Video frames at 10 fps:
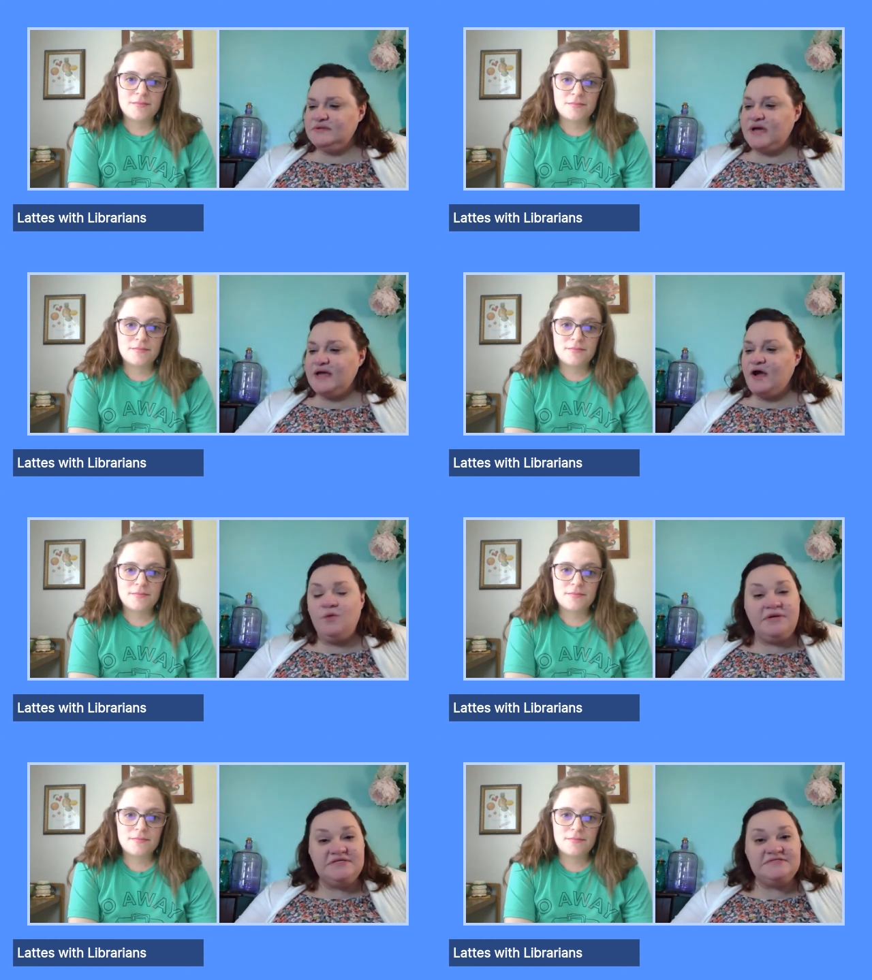Speaker 1: I
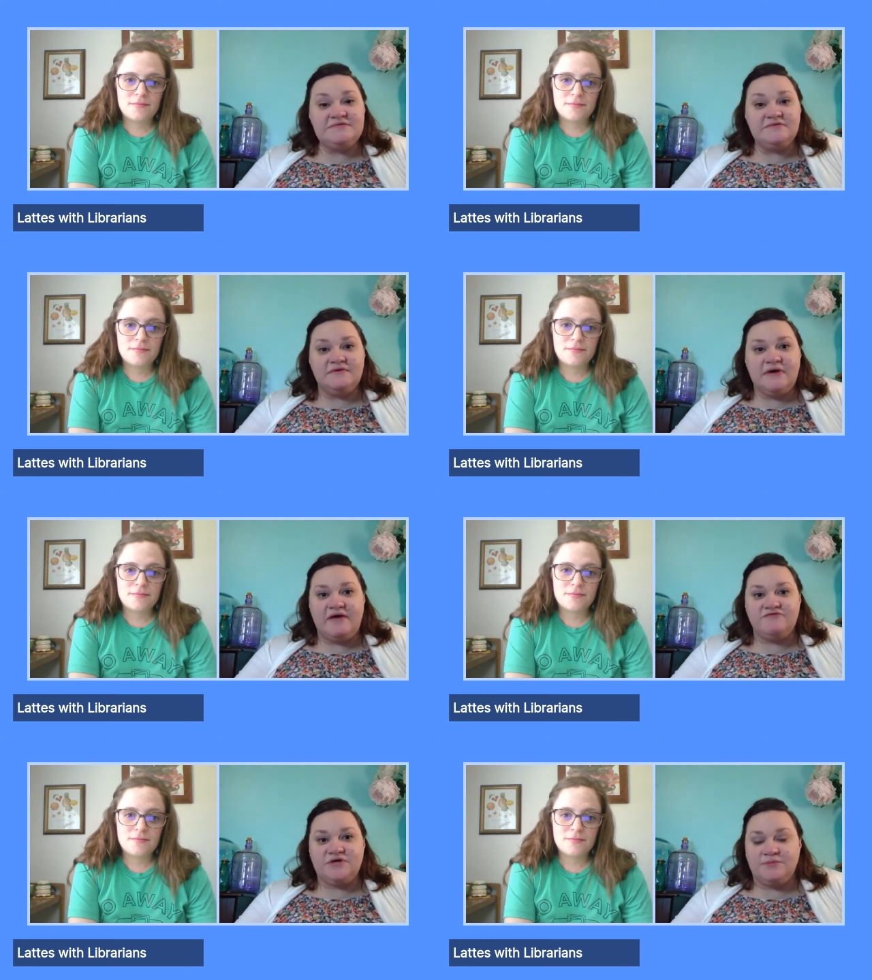always
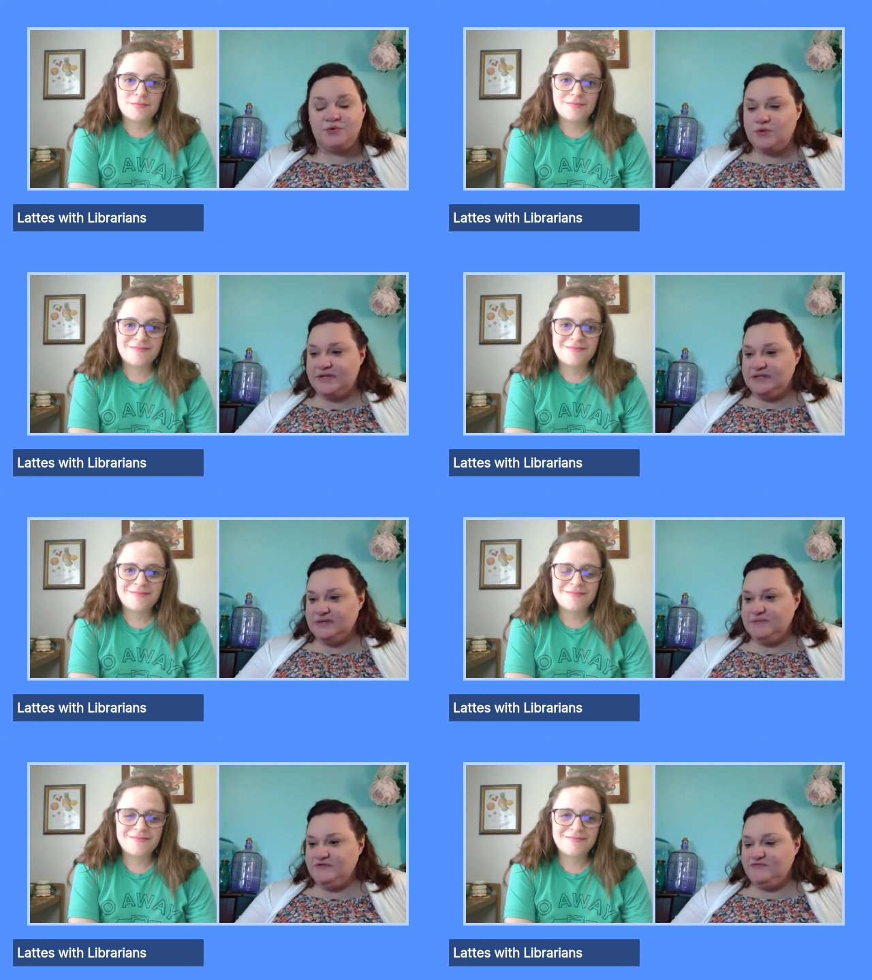have trouble in
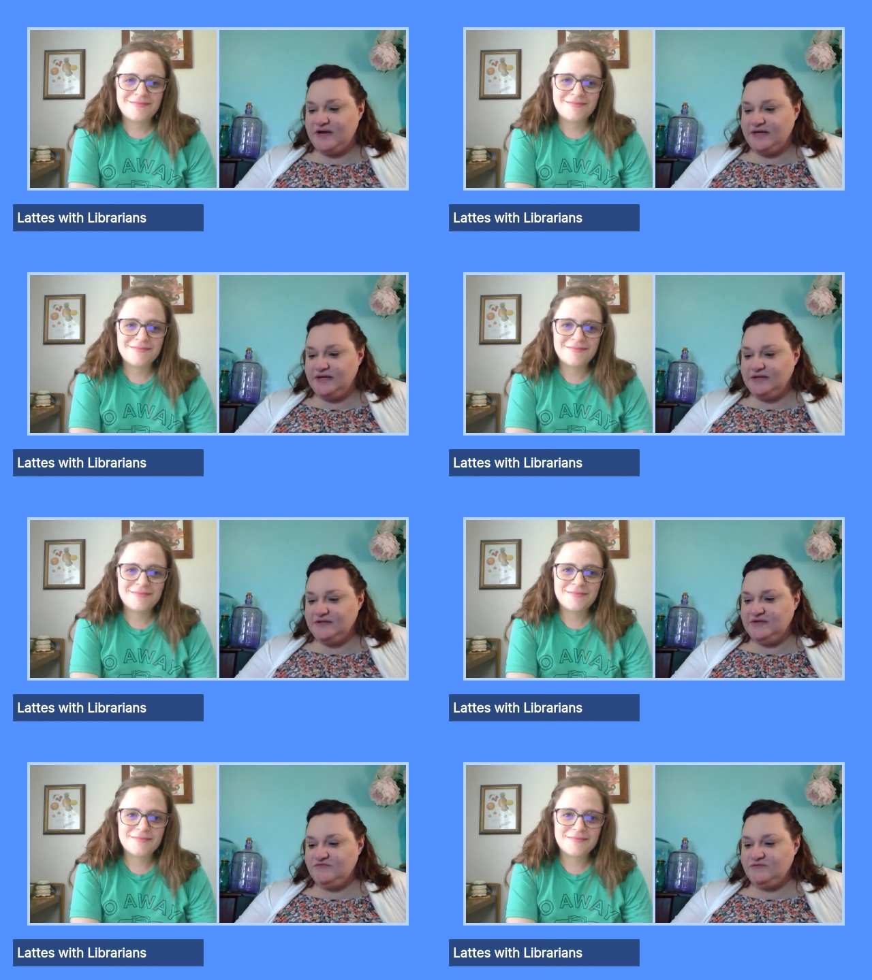Libby finding the
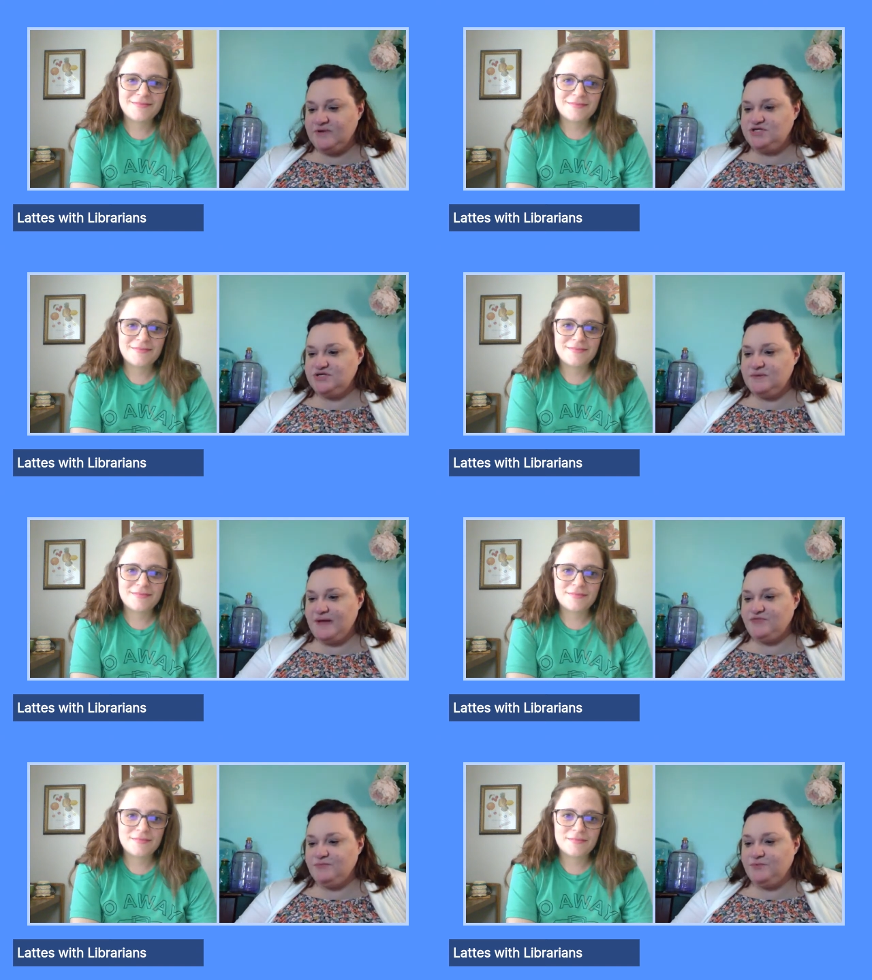information
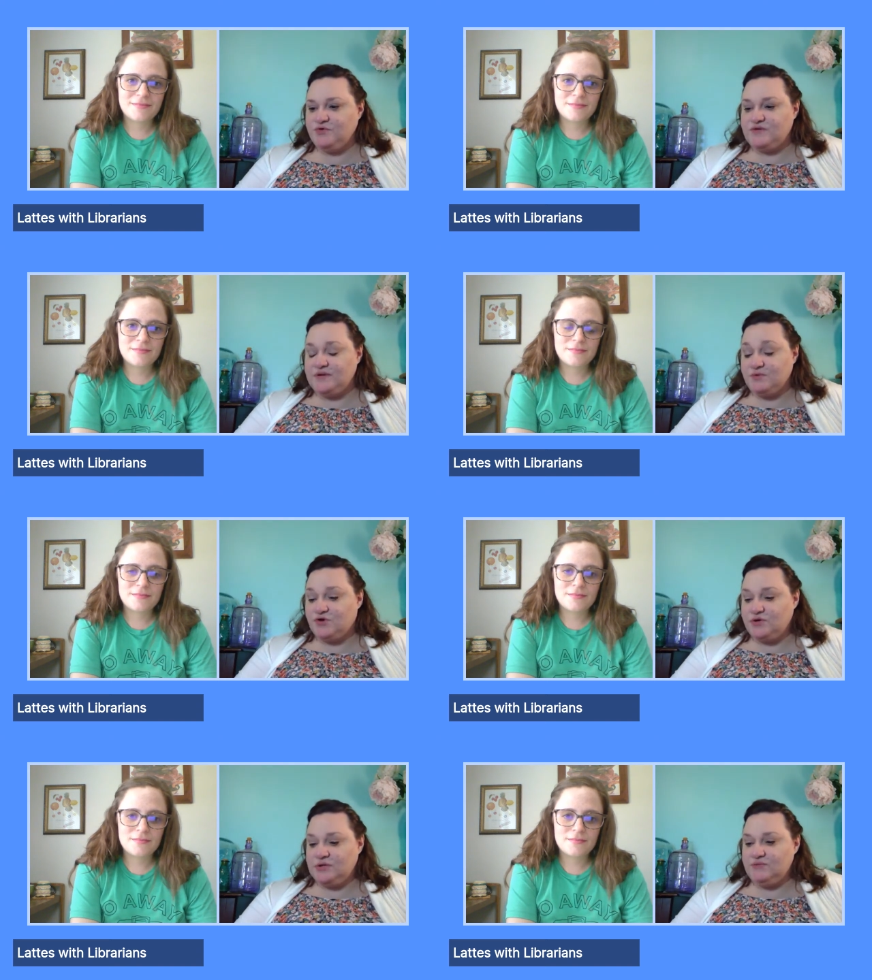about the book that I'm
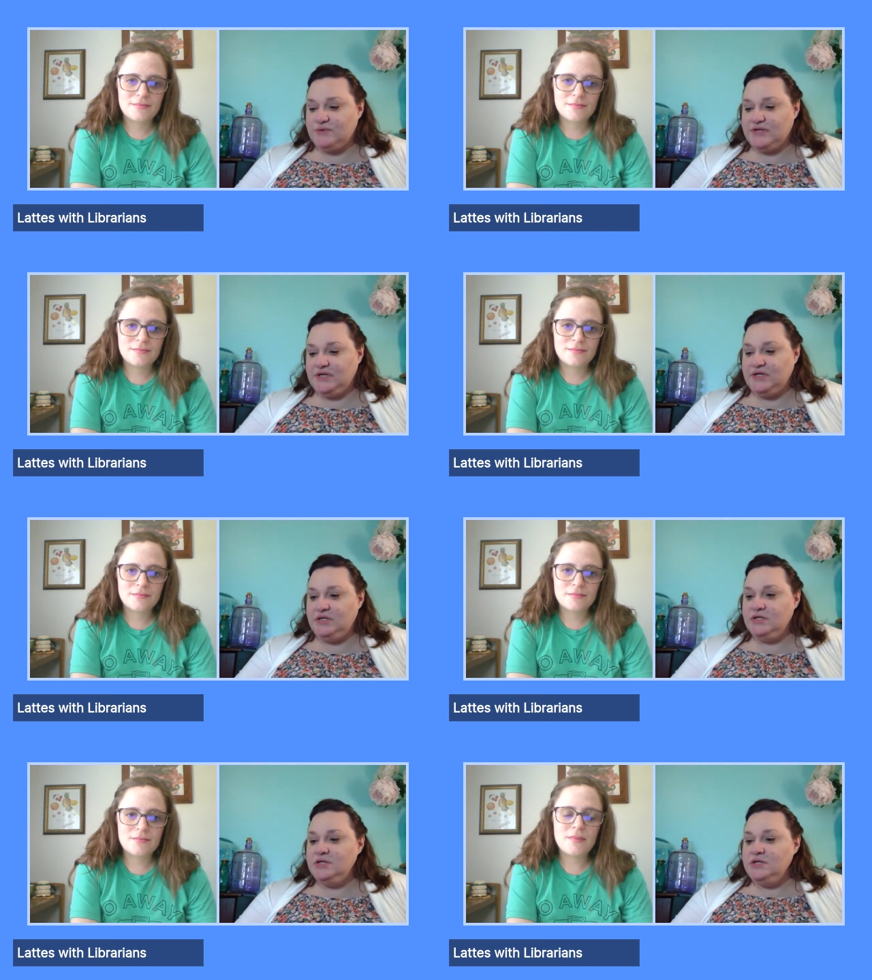currently
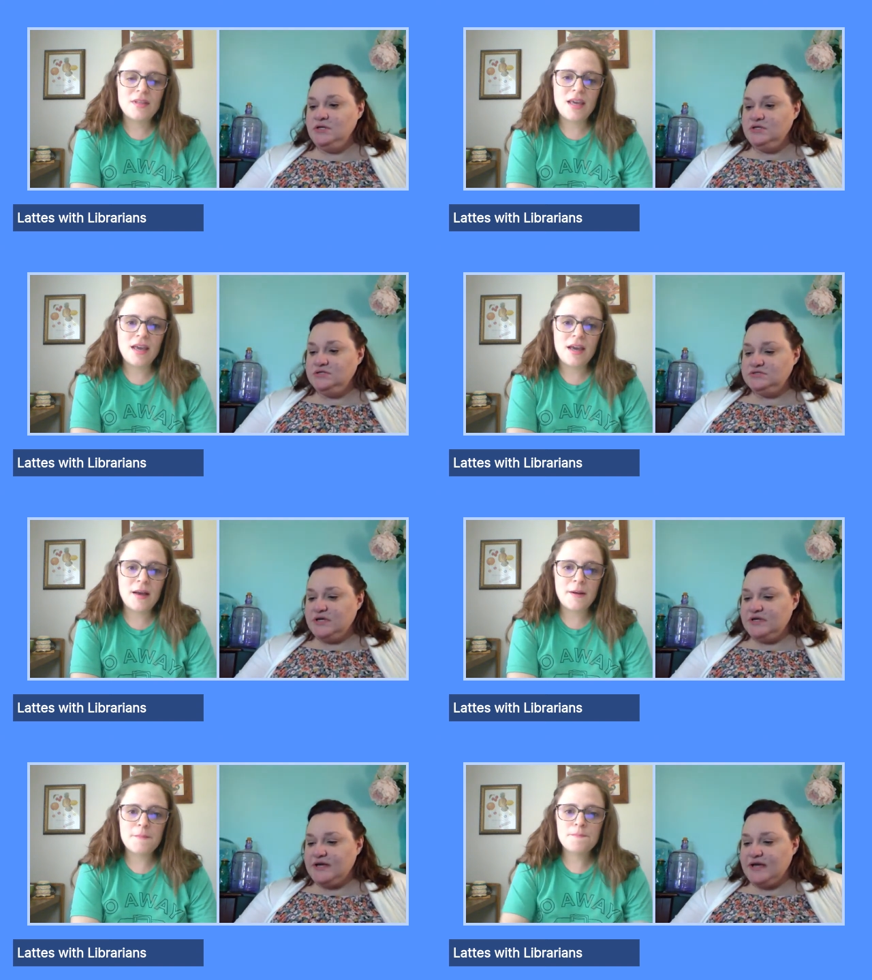reading. Yeah.
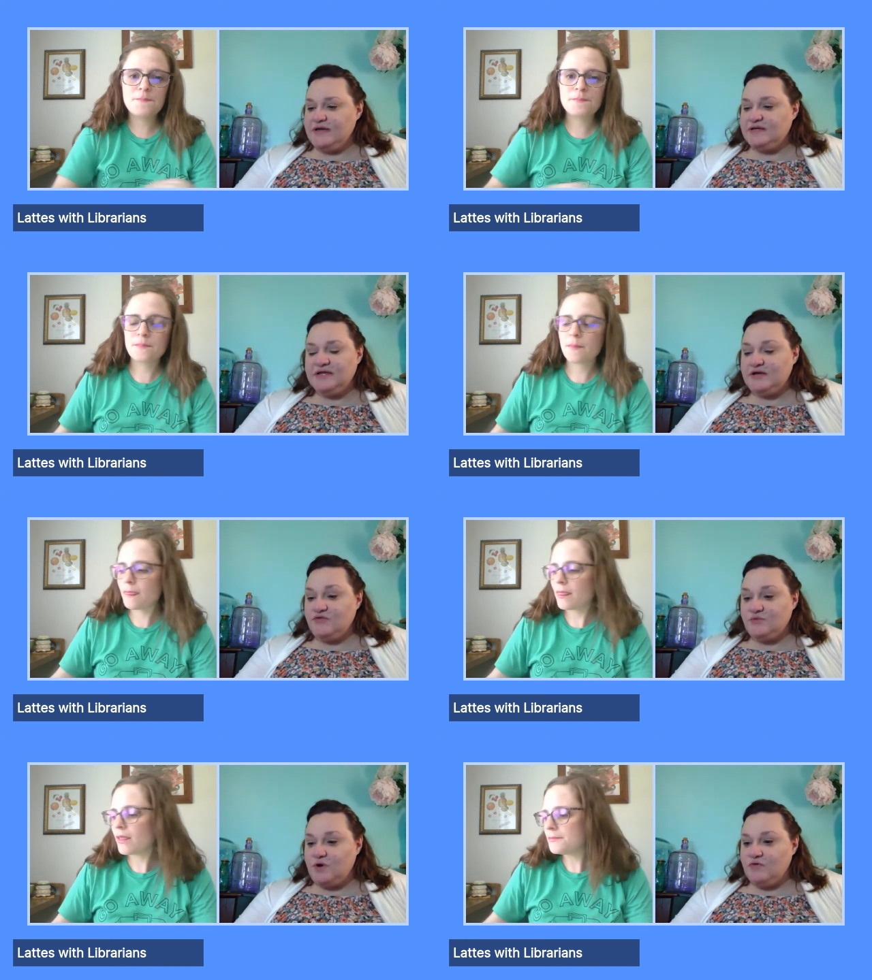I click on
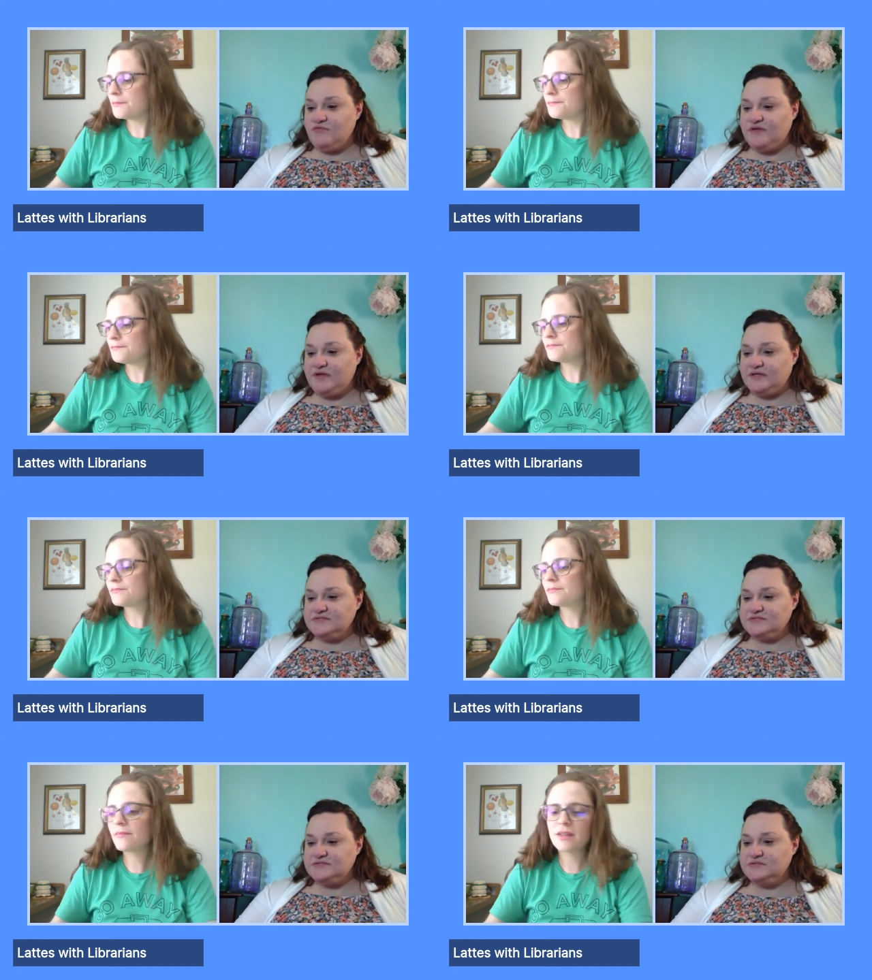the wrong things.